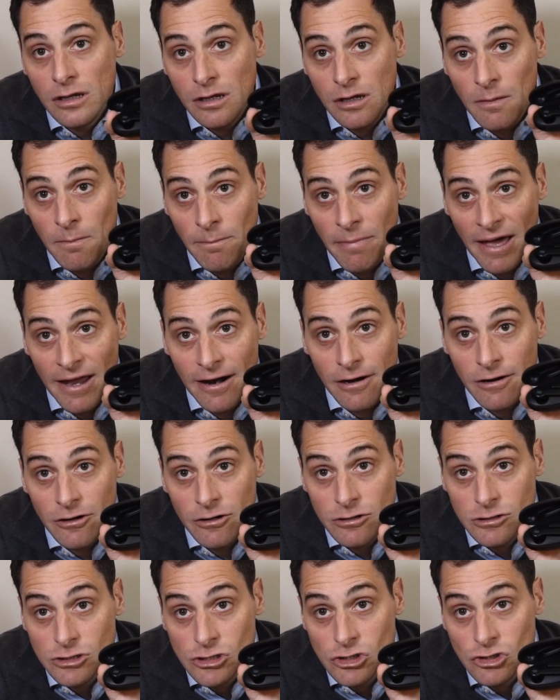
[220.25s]

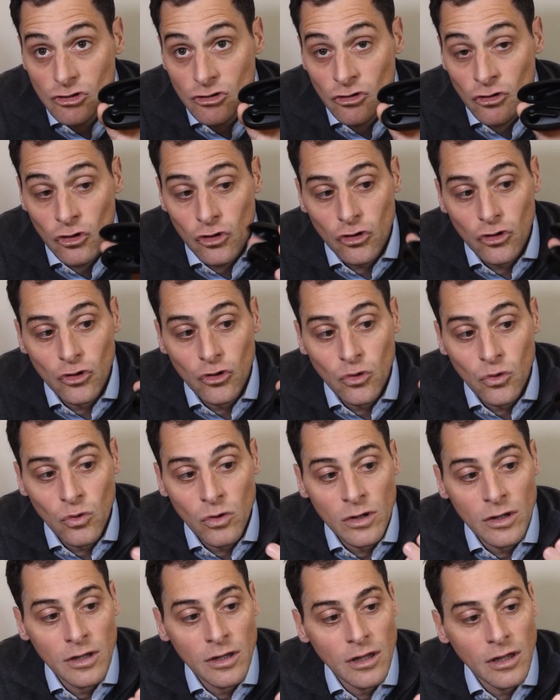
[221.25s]
competitors to
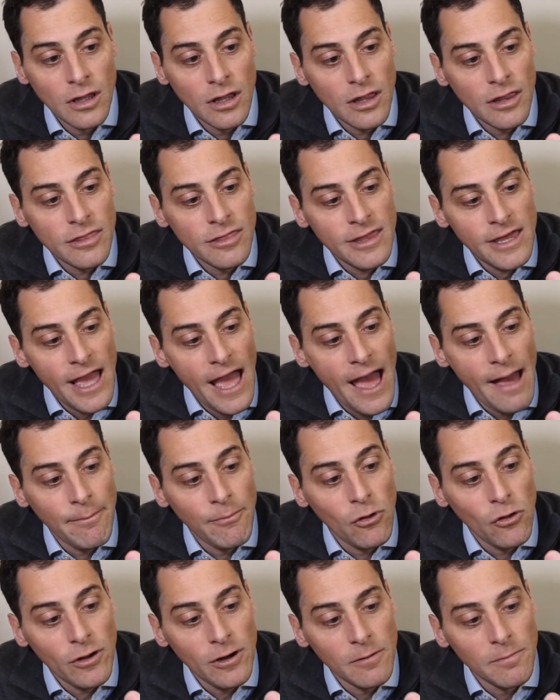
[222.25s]
the
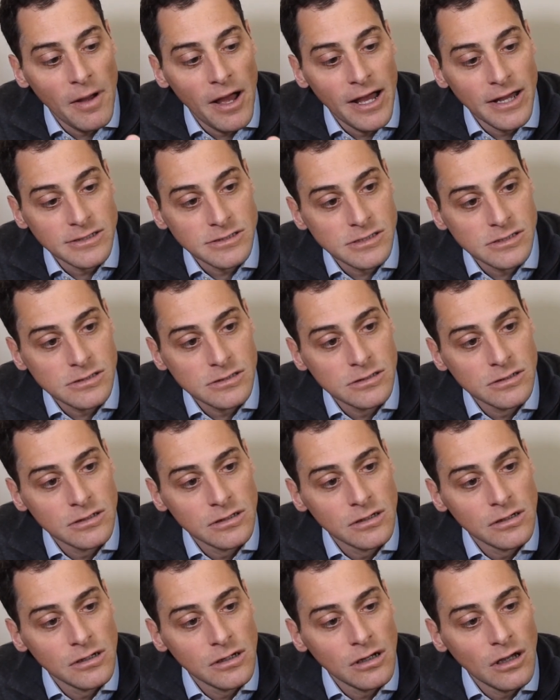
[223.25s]
Apple AirPods.
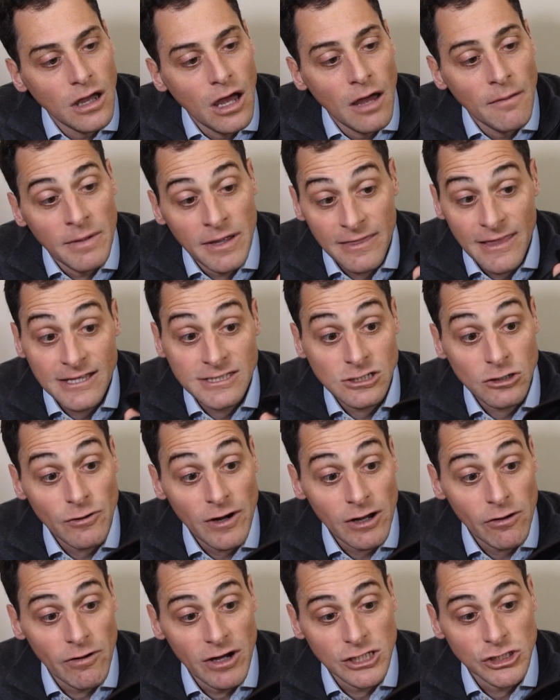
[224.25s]
And that's a
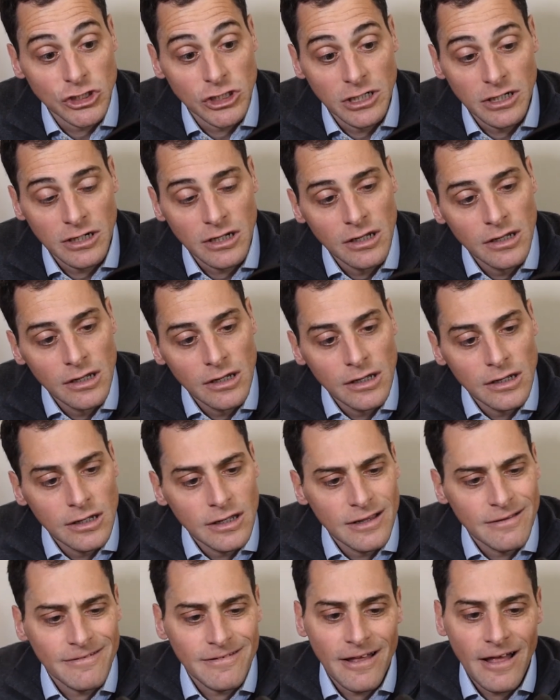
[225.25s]
great question.
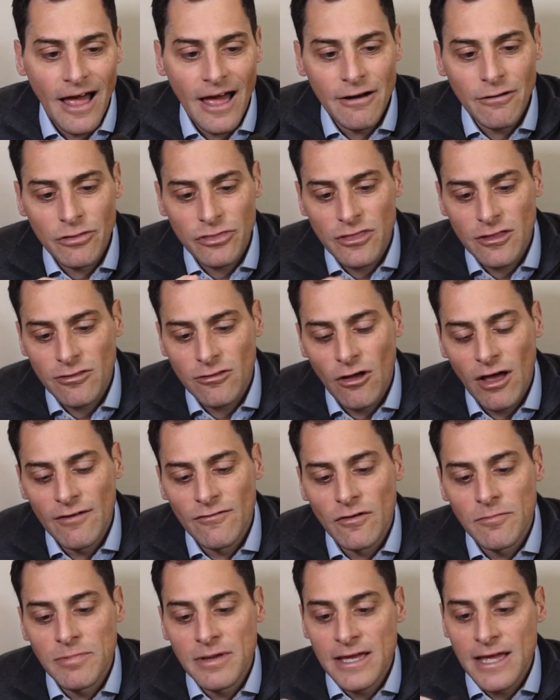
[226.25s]
I don't think they'll
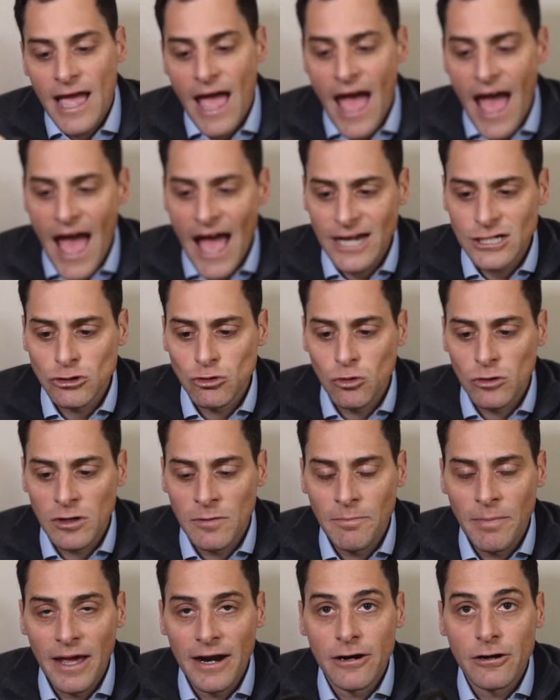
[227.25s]
ever be actual
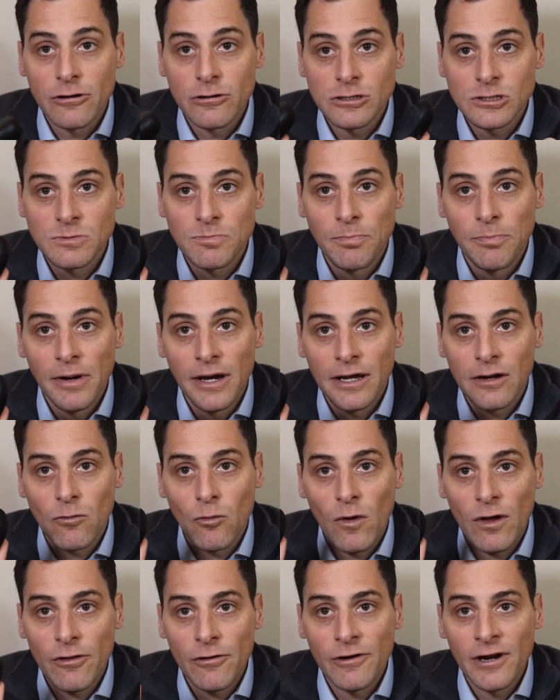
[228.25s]
competitors,
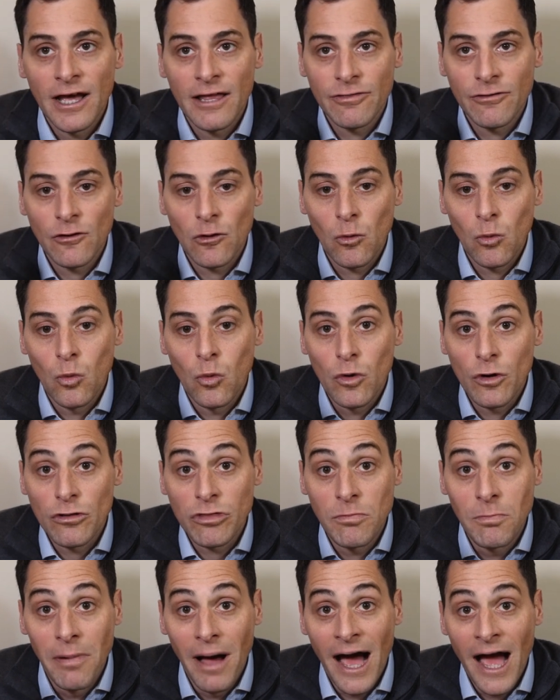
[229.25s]
but whether or not they're
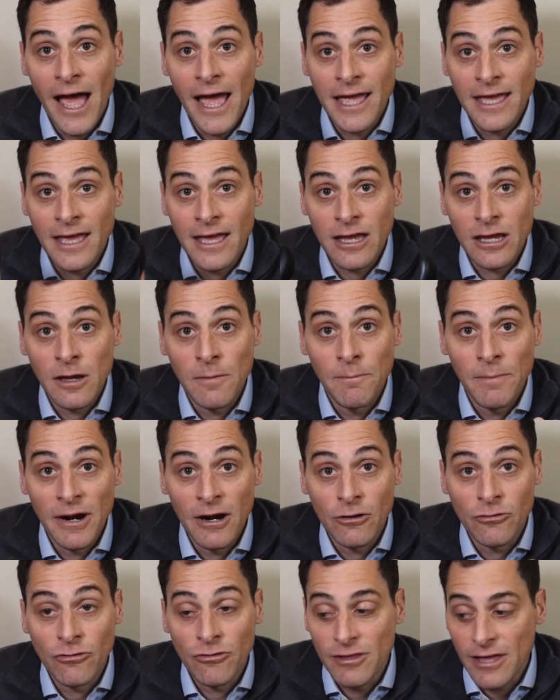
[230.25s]
worth buying and
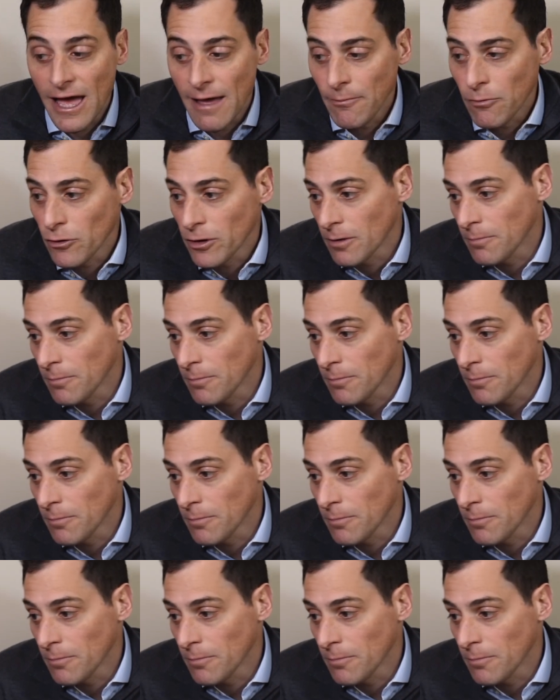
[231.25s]
compared to the Apple